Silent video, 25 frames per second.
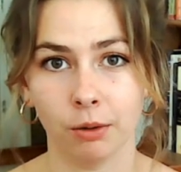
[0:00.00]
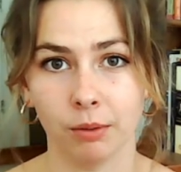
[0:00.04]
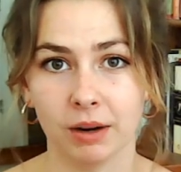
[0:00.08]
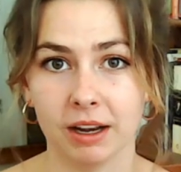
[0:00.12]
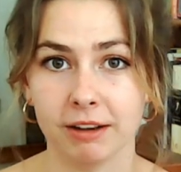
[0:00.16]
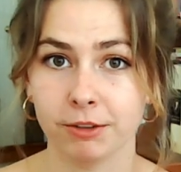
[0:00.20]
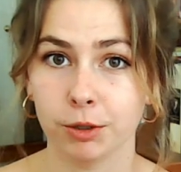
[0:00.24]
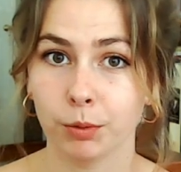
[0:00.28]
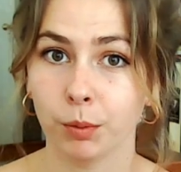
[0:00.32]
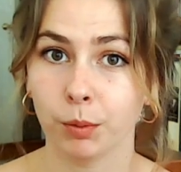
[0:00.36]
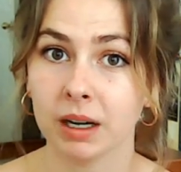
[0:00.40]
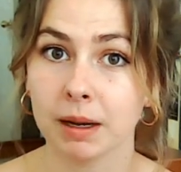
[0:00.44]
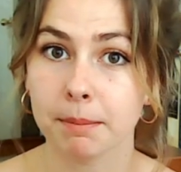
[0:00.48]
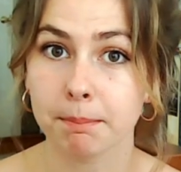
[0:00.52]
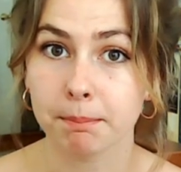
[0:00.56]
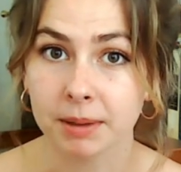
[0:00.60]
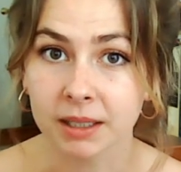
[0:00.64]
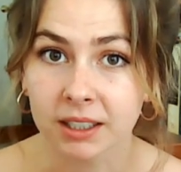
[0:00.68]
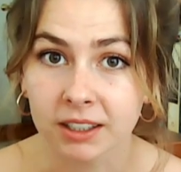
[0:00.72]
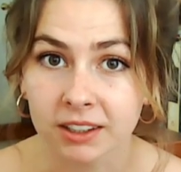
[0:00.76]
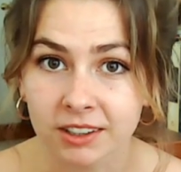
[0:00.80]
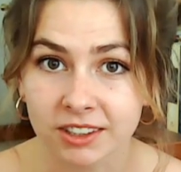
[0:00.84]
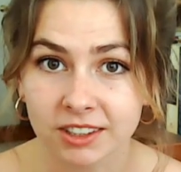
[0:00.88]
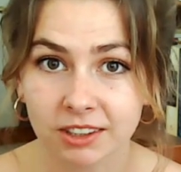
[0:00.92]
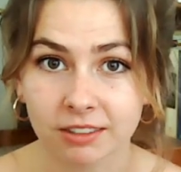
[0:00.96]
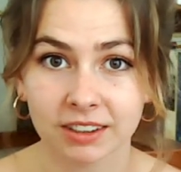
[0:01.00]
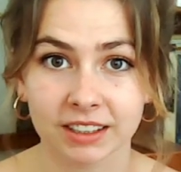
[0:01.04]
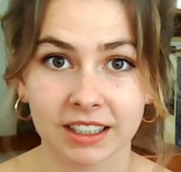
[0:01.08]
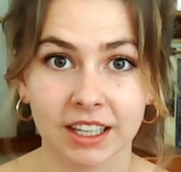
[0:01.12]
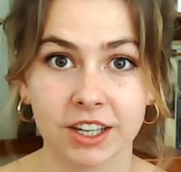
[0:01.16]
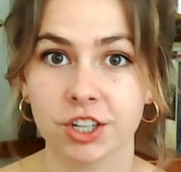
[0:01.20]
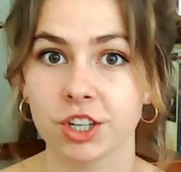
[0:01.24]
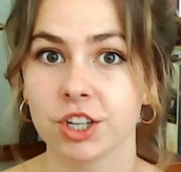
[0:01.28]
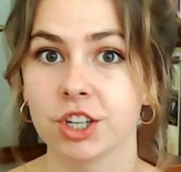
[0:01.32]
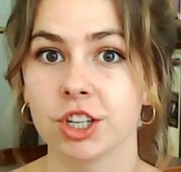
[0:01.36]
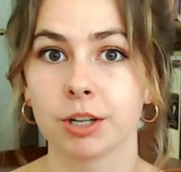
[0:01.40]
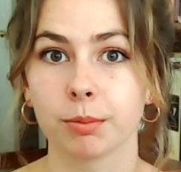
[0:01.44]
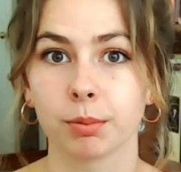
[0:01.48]
If you want to build a
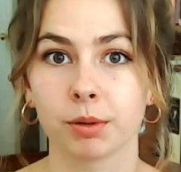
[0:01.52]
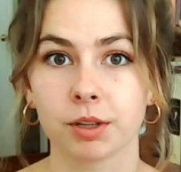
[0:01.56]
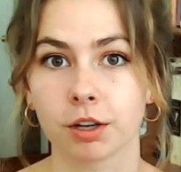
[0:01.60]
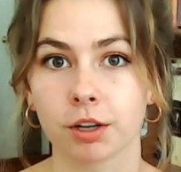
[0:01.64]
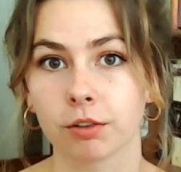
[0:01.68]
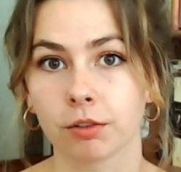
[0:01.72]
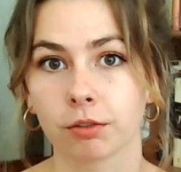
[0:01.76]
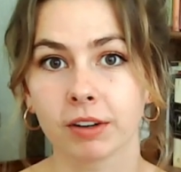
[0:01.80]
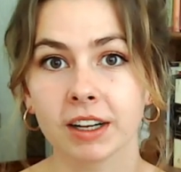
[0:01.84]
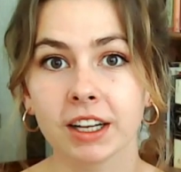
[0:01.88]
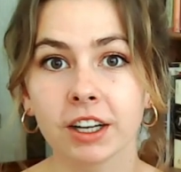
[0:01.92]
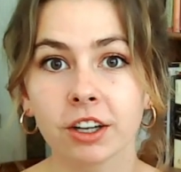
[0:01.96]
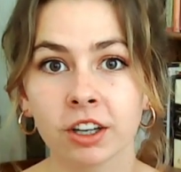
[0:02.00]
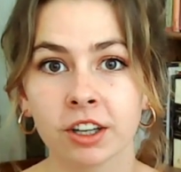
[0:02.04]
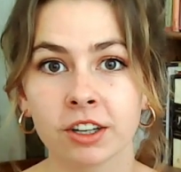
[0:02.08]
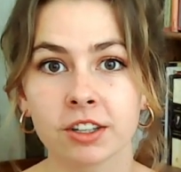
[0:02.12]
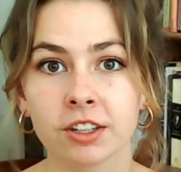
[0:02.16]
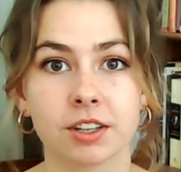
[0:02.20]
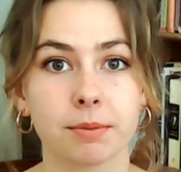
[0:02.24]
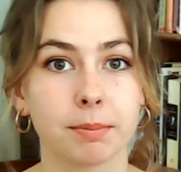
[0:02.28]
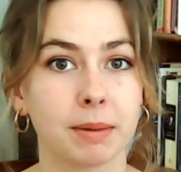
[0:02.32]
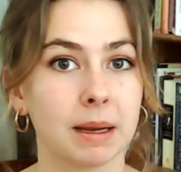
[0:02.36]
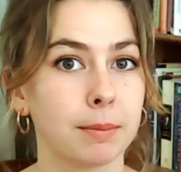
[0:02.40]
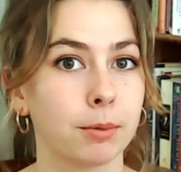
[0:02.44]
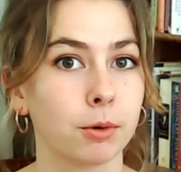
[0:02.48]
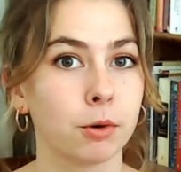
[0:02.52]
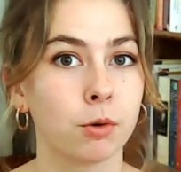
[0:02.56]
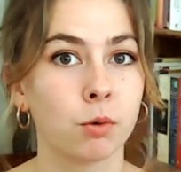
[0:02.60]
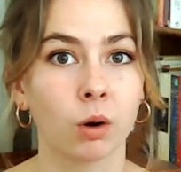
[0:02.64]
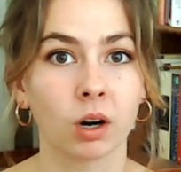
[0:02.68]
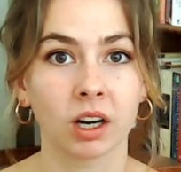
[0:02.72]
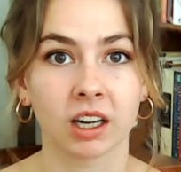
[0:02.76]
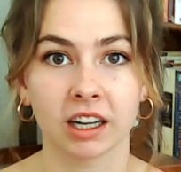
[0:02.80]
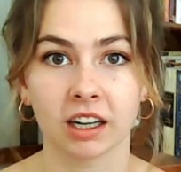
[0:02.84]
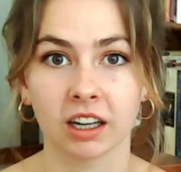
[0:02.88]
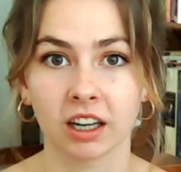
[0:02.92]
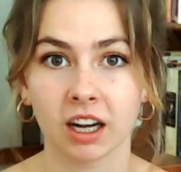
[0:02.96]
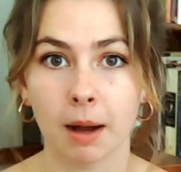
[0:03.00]
relationship with your readers, people who are
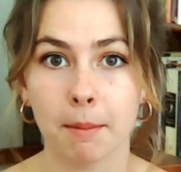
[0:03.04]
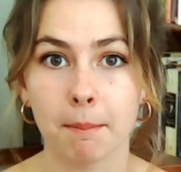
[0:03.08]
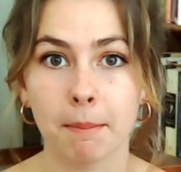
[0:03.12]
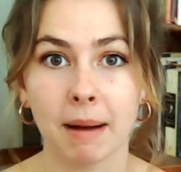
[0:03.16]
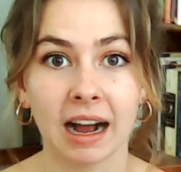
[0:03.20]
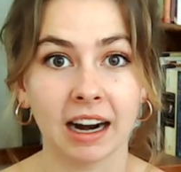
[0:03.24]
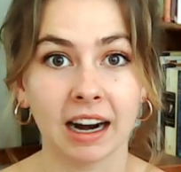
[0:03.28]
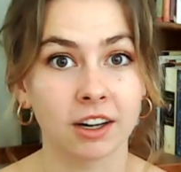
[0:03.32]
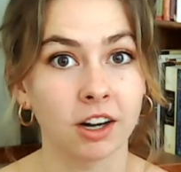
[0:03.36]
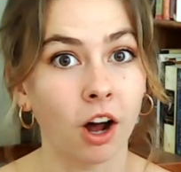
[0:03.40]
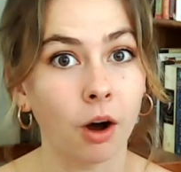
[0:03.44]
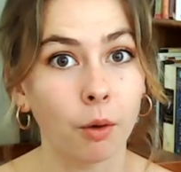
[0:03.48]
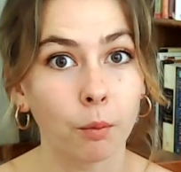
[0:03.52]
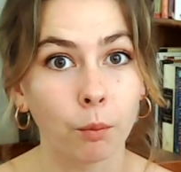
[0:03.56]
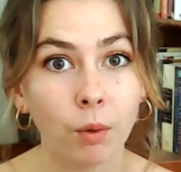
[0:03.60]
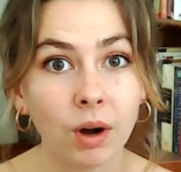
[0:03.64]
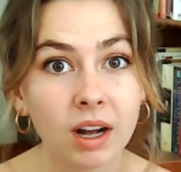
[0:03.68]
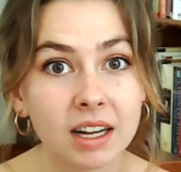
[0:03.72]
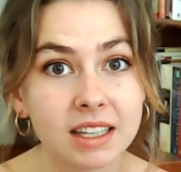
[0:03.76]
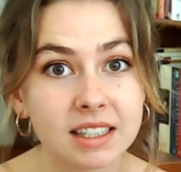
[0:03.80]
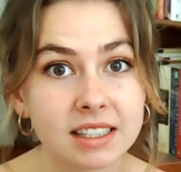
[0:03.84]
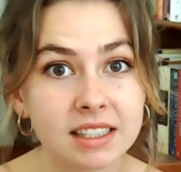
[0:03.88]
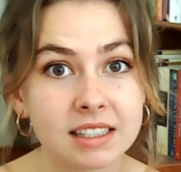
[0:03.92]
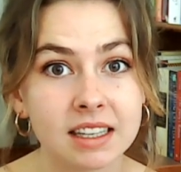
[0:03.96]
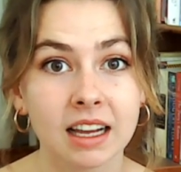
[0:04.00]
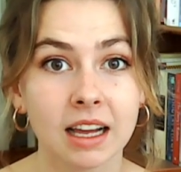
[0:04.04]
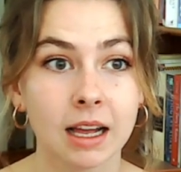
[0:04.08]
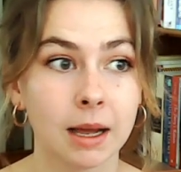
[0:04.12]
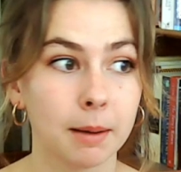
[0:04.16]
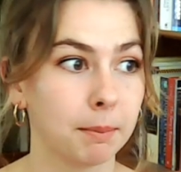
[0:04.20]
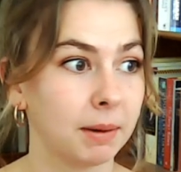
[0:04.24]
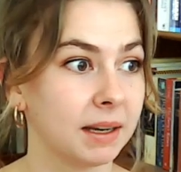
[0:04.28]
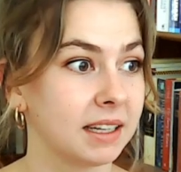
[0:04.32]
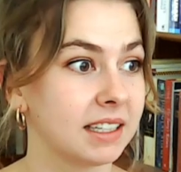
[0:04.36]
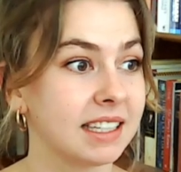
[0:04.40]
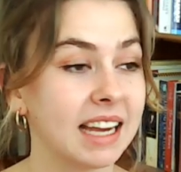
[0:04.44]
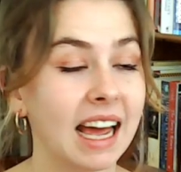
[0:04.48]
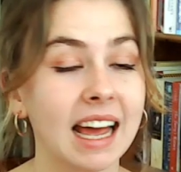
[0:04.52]
going to come back not once,
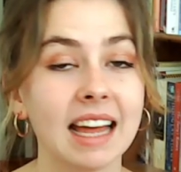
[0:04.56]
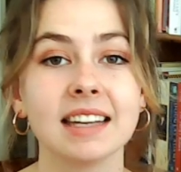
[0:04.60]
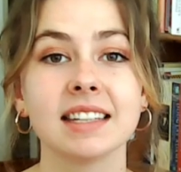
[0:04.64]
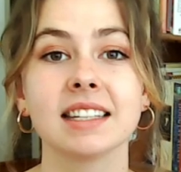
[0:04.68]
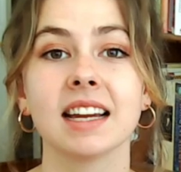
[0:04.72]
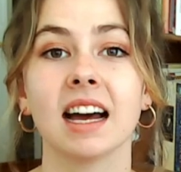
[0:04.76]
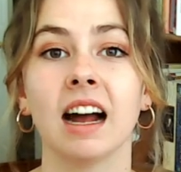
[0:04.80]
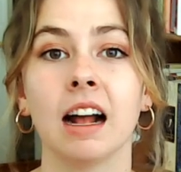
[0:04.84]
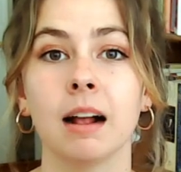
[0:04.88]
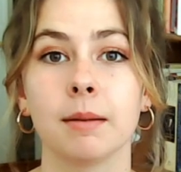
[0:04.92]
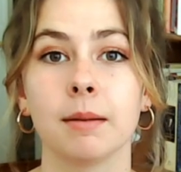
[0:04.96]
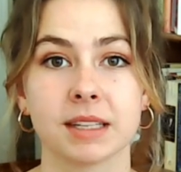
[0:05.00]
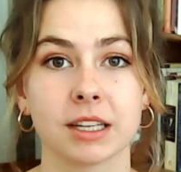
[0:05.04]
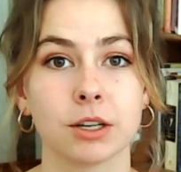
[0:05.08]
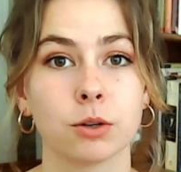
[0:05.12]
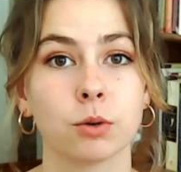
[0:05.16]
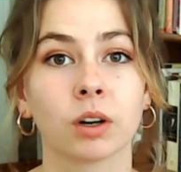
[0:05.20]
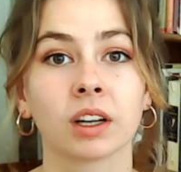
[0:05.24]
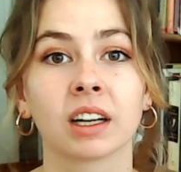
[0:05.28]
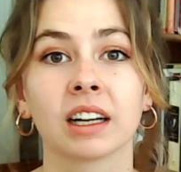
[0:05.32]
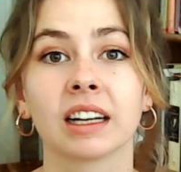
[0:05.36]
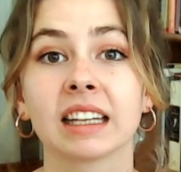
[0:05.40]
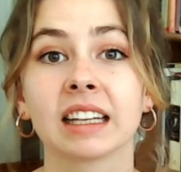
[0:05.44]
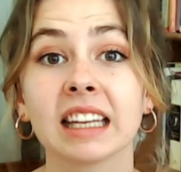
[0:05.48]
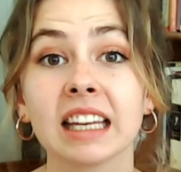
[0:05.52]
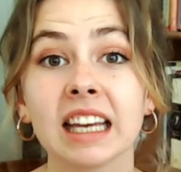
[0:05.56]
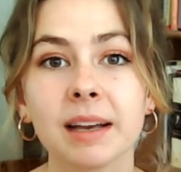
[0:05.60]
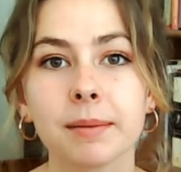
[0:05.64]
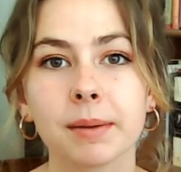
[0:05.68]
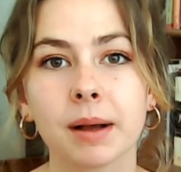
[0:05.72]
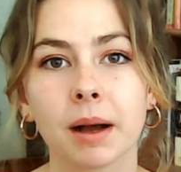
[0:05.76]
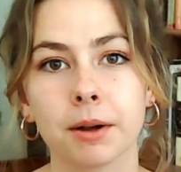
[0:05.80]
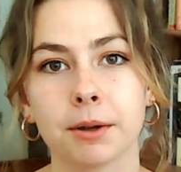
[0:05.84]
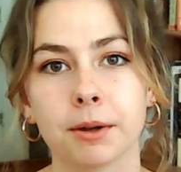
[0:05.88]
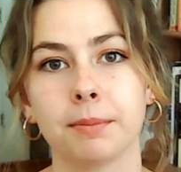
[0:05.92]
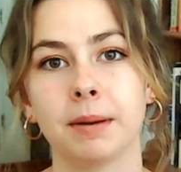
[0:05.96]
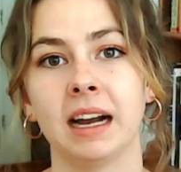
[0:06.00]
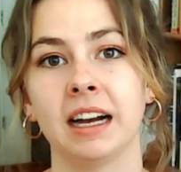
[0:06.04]
but 10 times, and who are going to keep
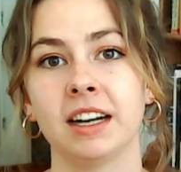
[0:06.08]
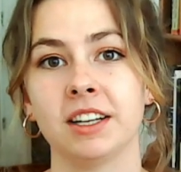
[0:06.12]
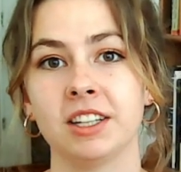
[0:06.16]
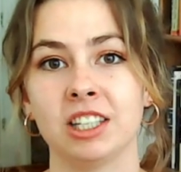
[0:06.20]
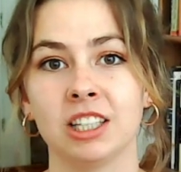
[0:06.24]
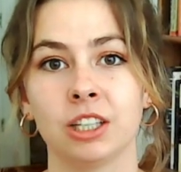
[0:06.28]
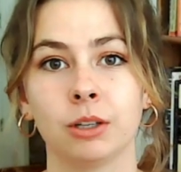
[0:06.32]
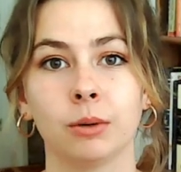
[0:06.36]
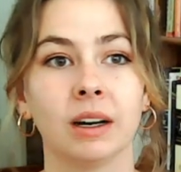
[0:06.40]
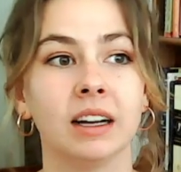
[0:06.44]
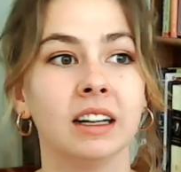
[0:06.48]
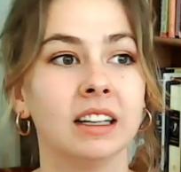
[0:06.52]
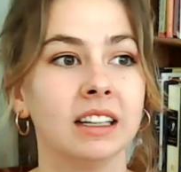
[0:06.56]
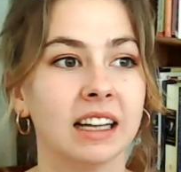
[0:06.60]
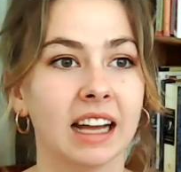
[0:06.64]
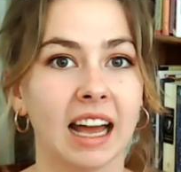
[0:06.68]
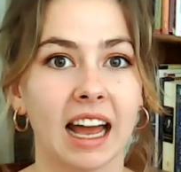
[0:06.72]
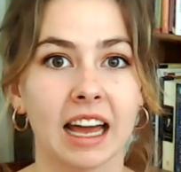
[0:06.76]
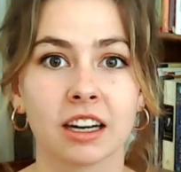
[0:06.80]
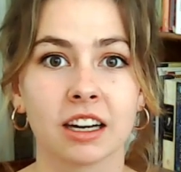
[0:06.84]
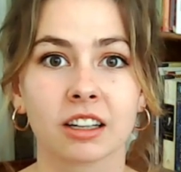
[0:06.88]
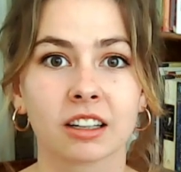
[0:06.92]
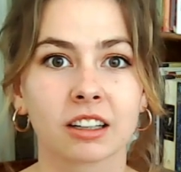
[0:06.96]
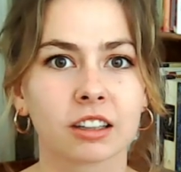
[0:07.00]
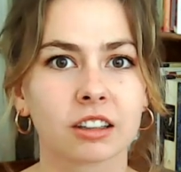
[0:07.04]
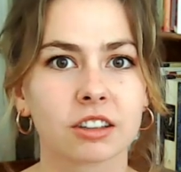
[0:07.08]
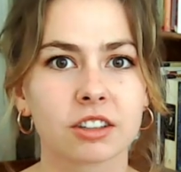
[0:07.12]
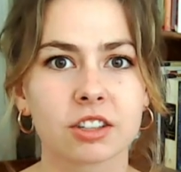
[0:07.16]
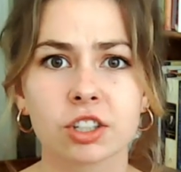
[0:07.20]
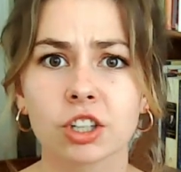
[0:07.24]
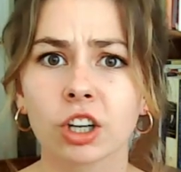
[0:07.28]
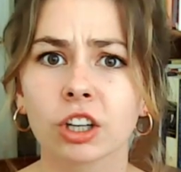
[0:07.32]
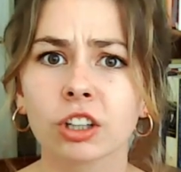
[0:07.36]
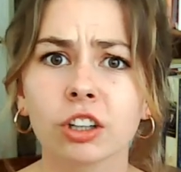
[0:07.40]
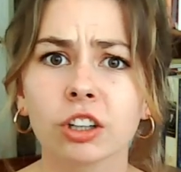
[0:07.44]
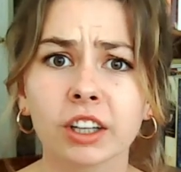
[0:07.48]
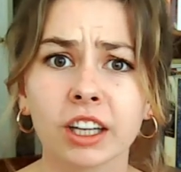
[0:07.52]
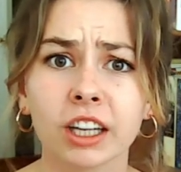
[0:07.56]
coming back to you and
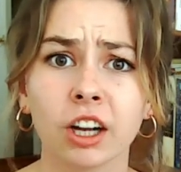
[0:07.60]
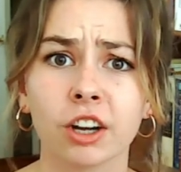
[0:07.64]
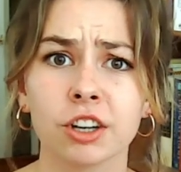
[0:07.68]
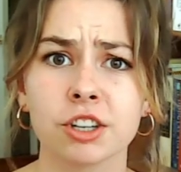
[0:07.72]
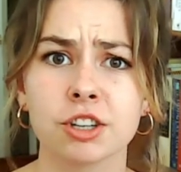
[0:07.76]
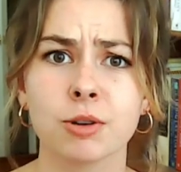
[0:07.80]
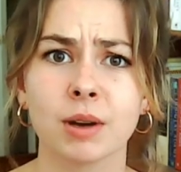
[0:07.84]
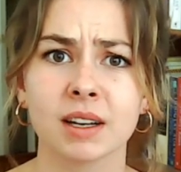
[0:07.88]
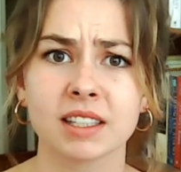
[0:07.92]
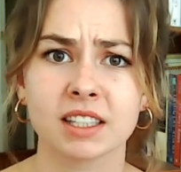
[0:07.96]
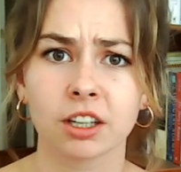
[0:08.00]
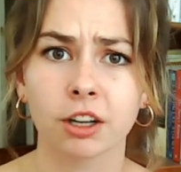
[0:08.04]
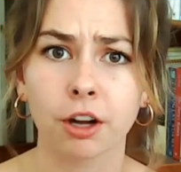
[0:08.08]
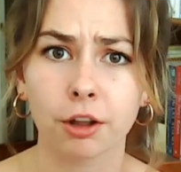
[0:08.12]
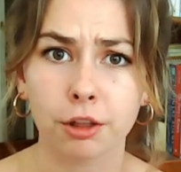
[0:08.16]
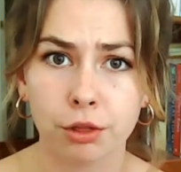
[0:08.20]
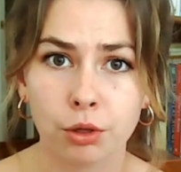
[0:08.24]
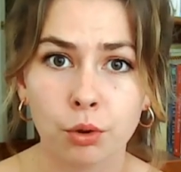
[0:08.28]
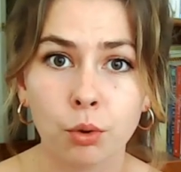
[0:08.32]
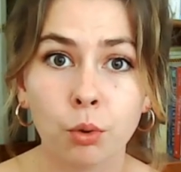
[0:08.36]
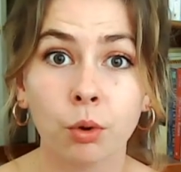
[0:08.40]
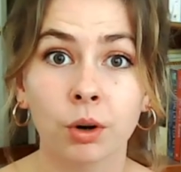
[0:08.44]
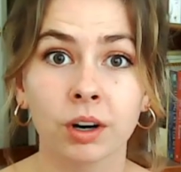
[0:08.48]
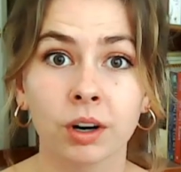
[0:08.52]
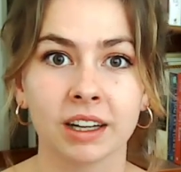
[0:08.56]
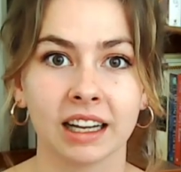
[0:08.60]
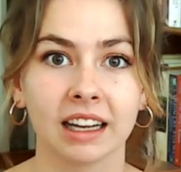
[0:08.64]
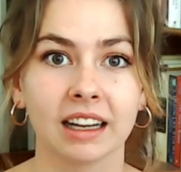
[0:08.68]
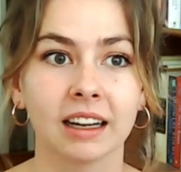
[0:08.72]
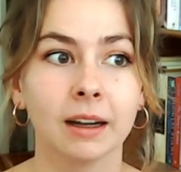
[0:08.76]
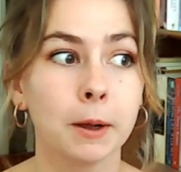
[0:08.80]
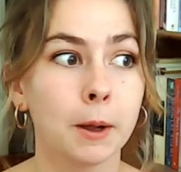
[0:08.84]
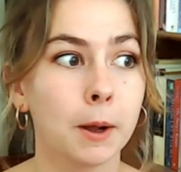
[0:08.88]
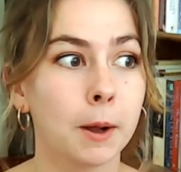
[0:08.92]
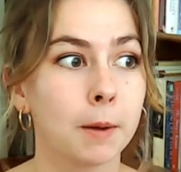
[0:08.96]
start looking on you as an authority,